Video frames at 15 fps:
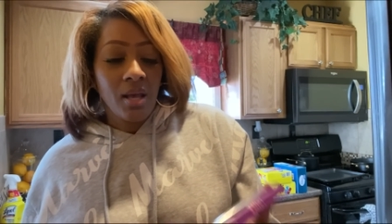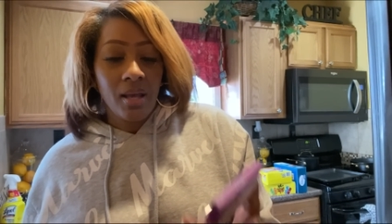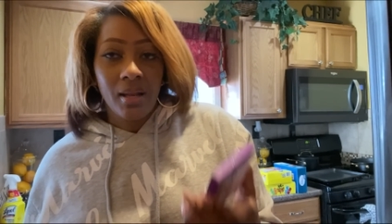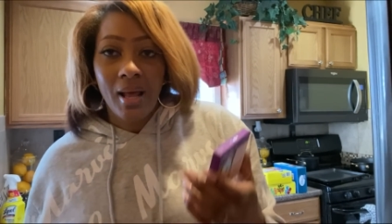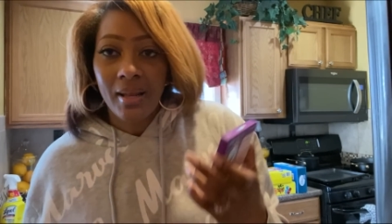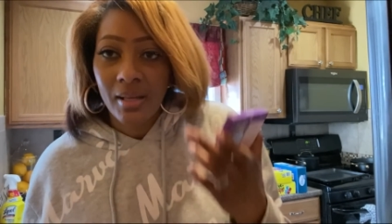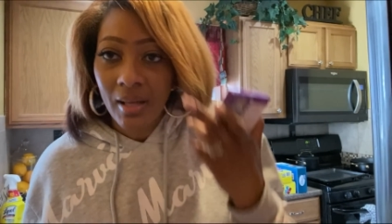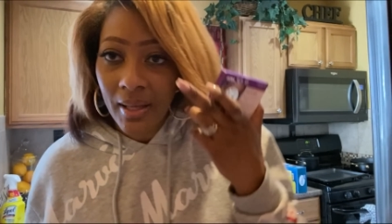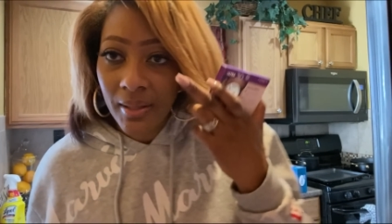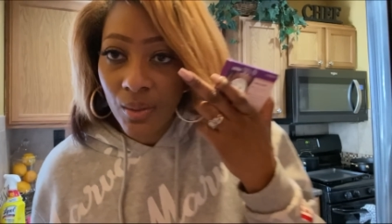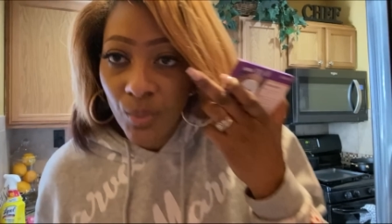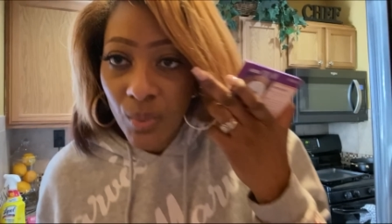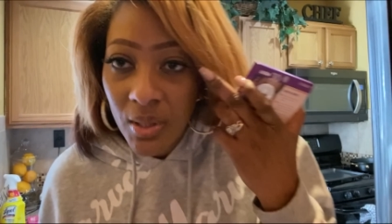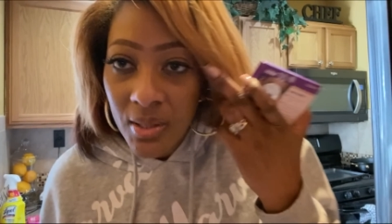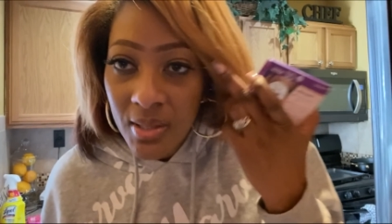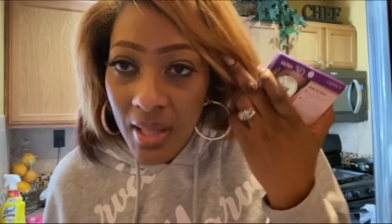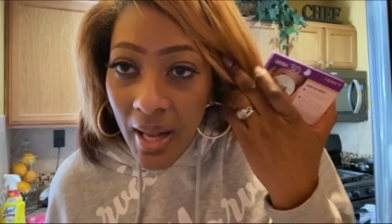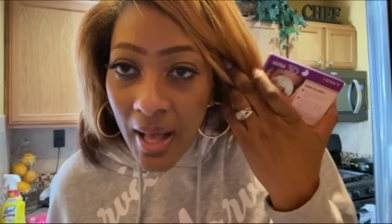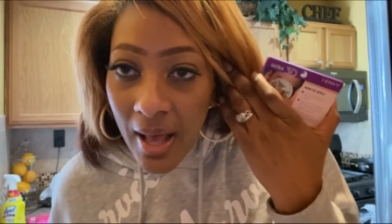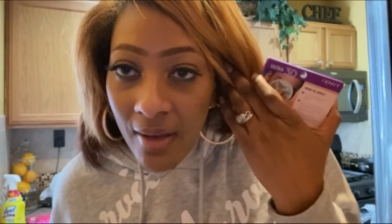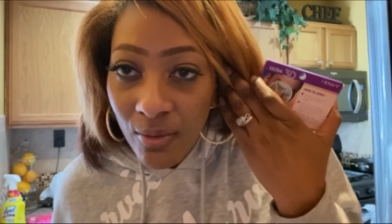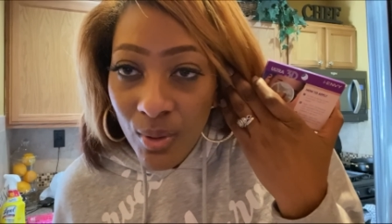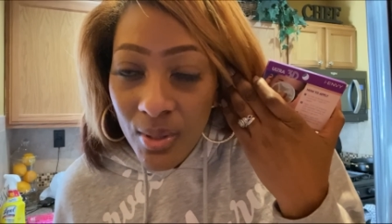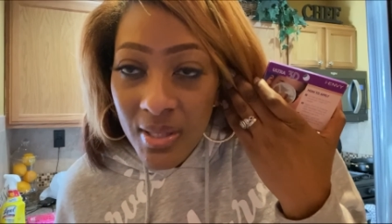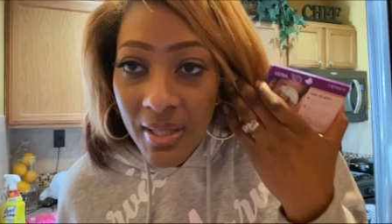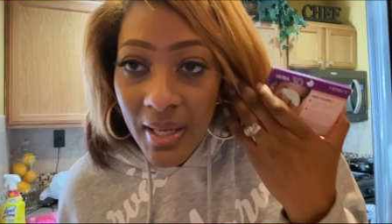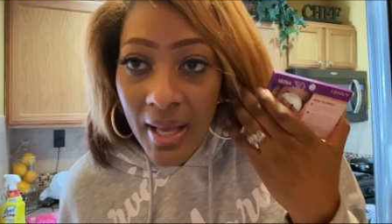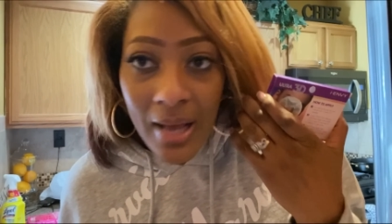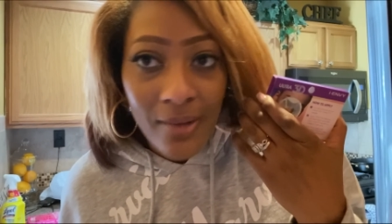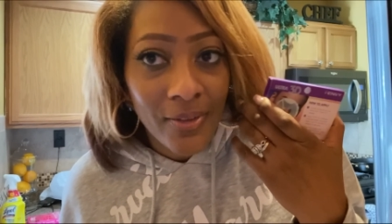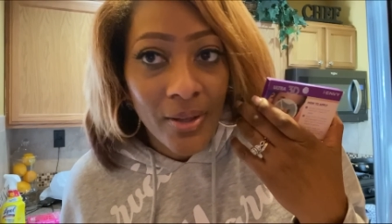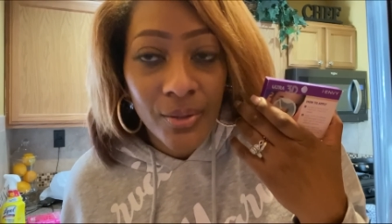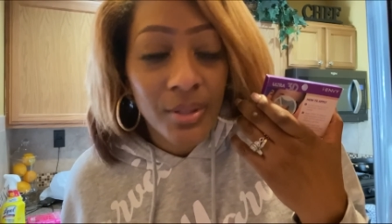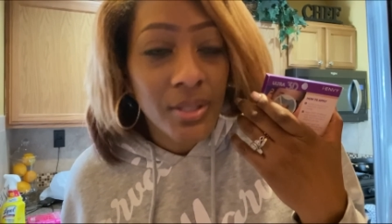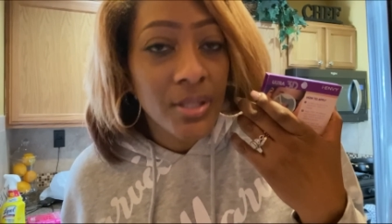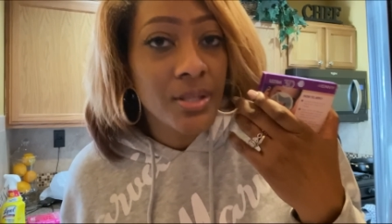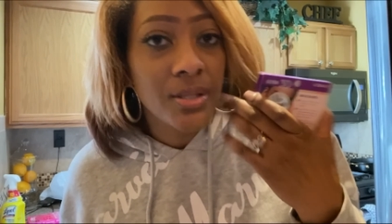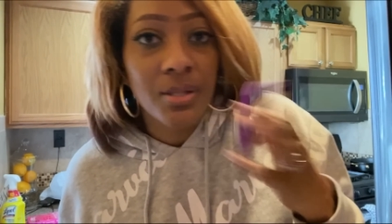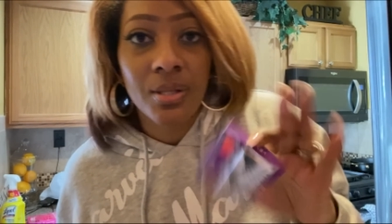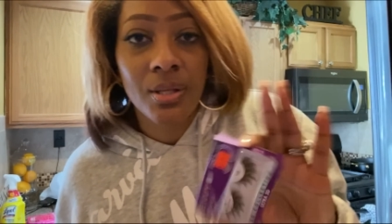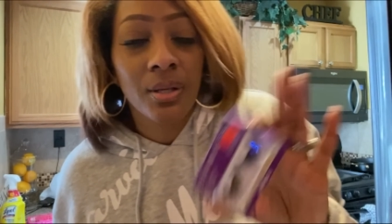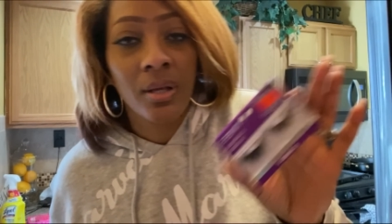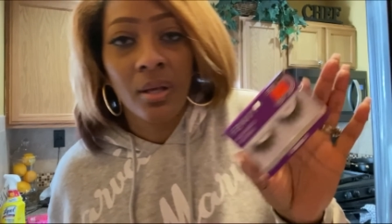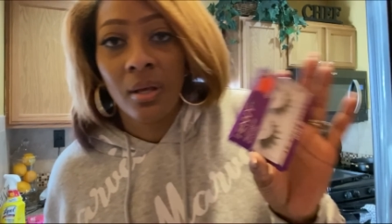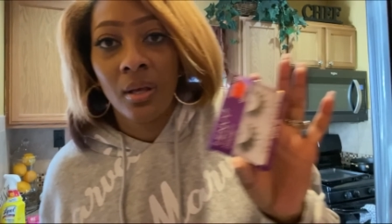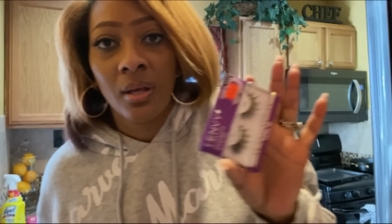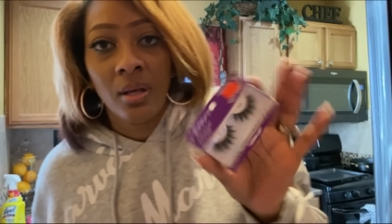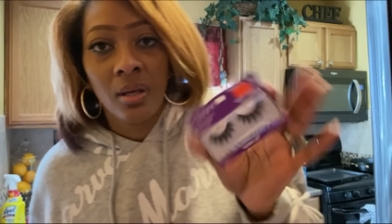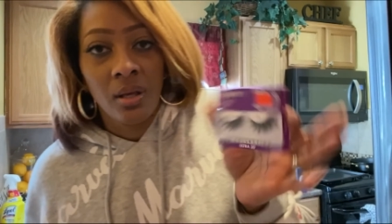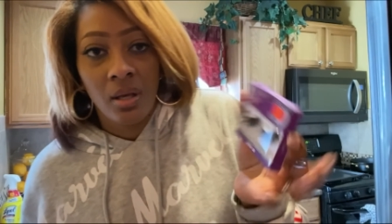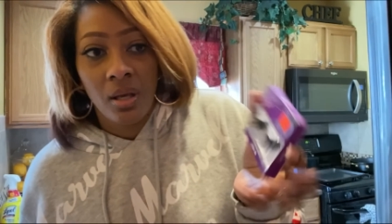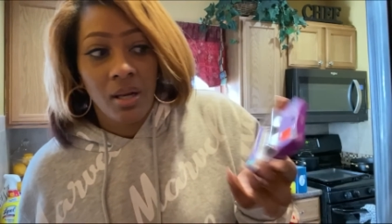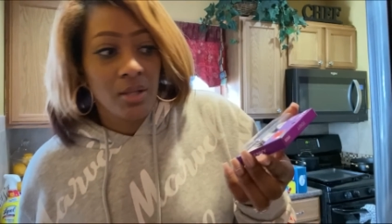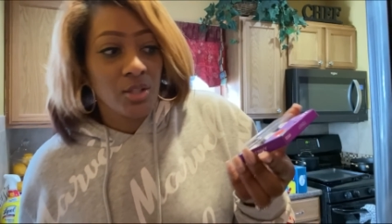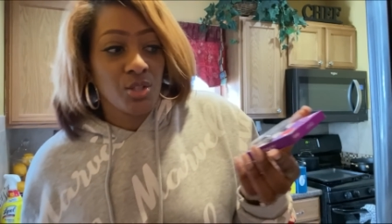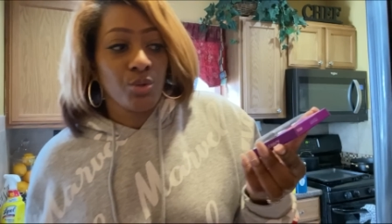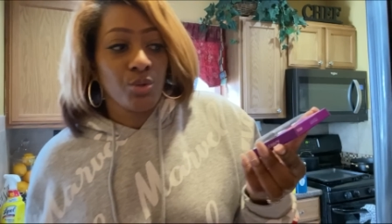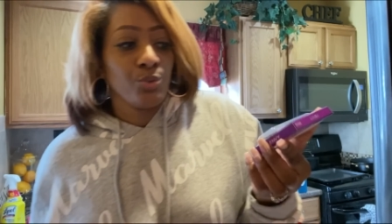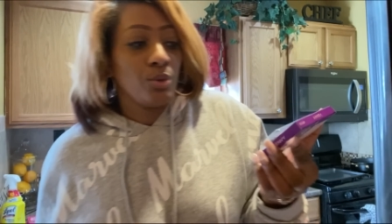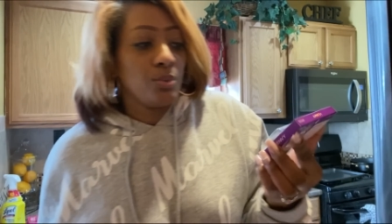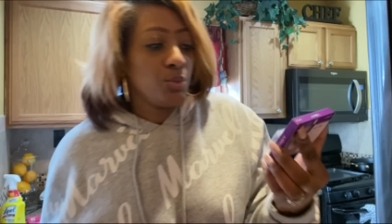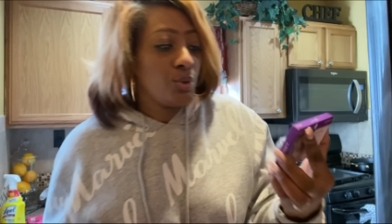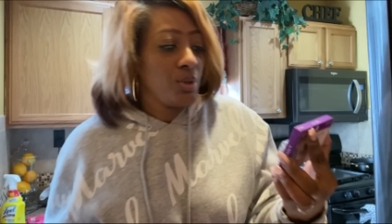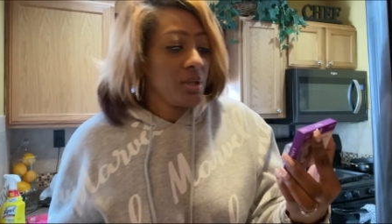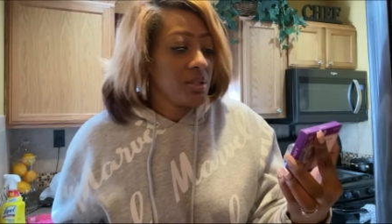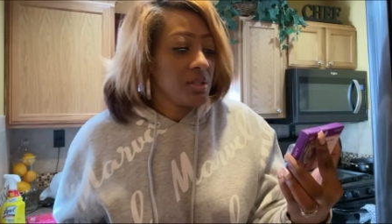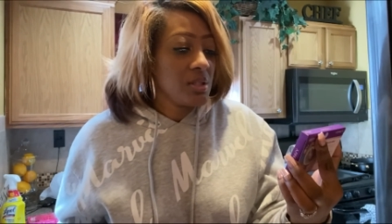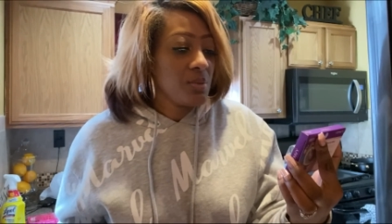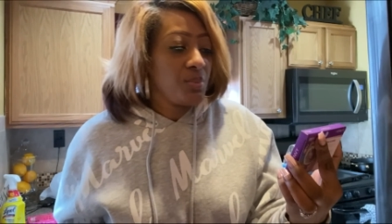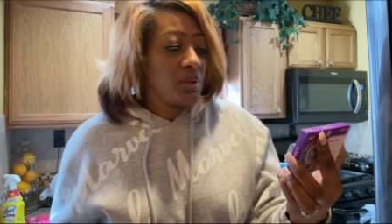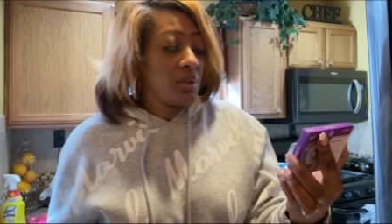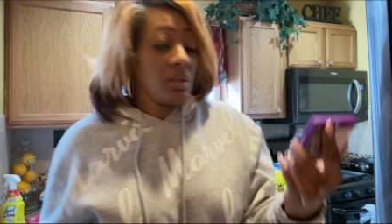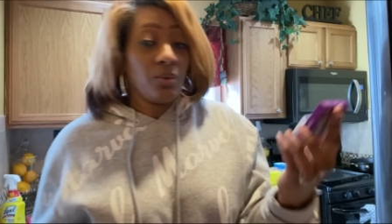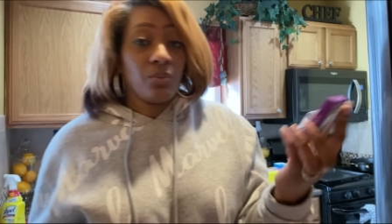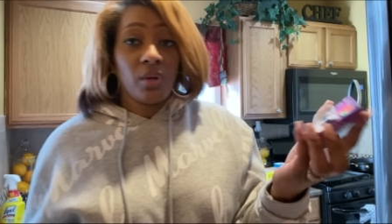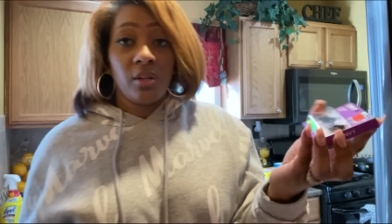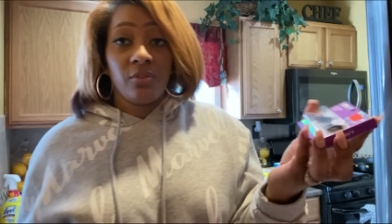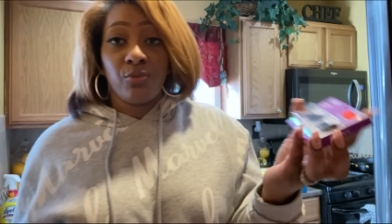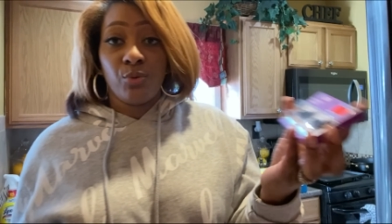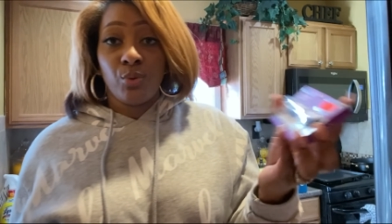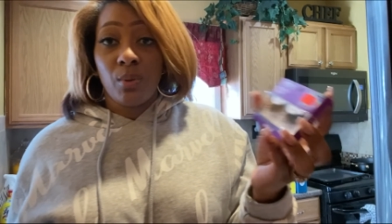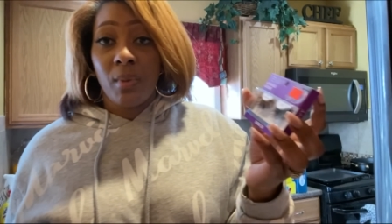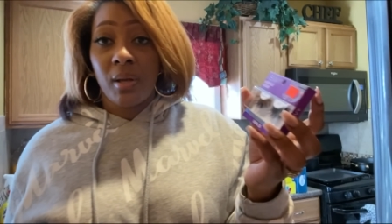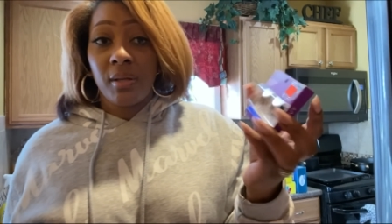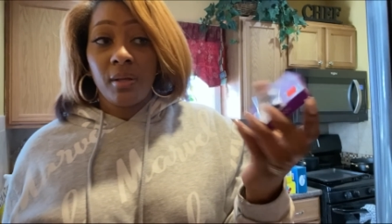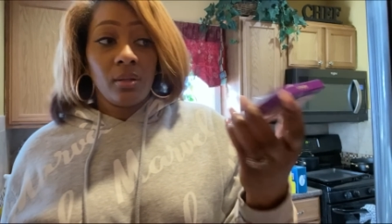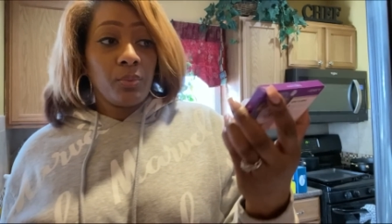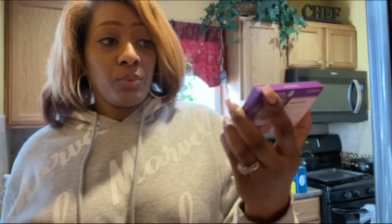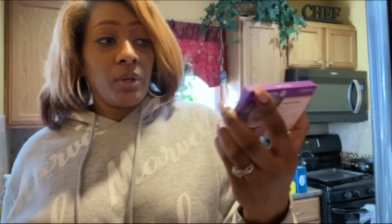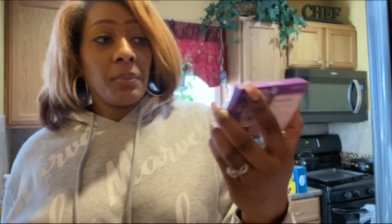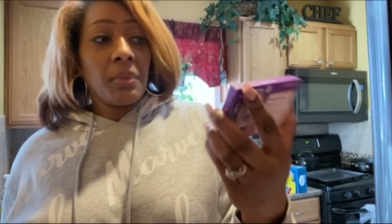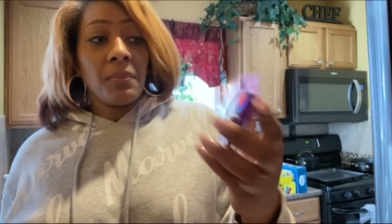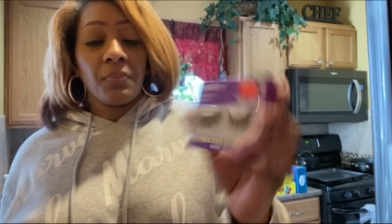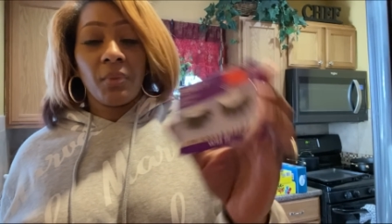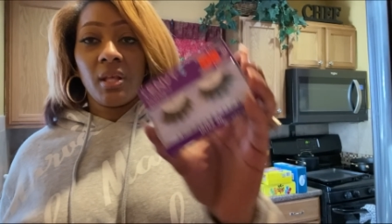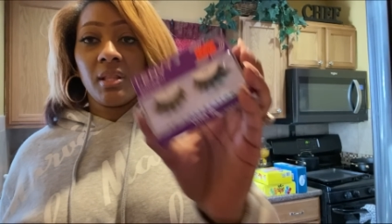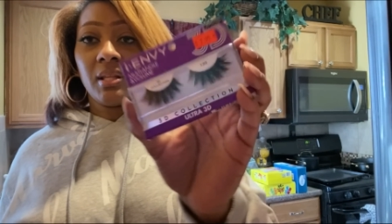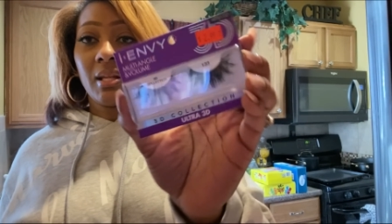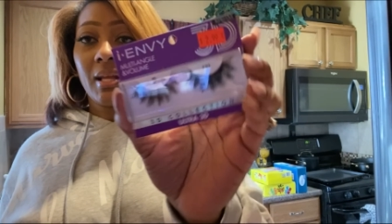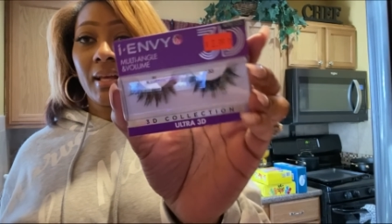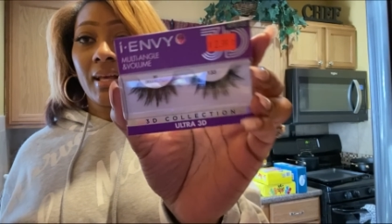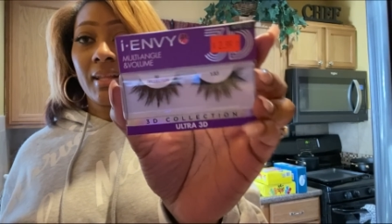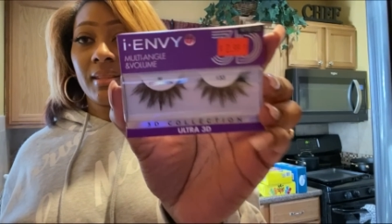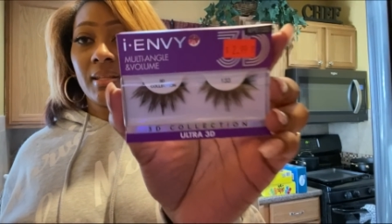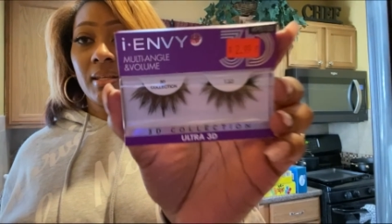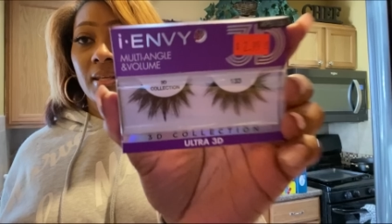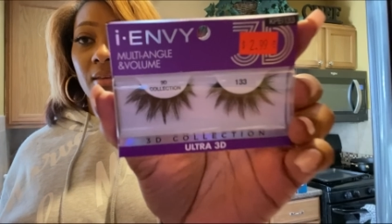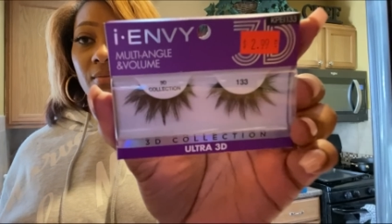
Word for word: And I didn't like the ones that I have on today. I found these and I just threw them on to be, get ready for my nail appointment. And then I got the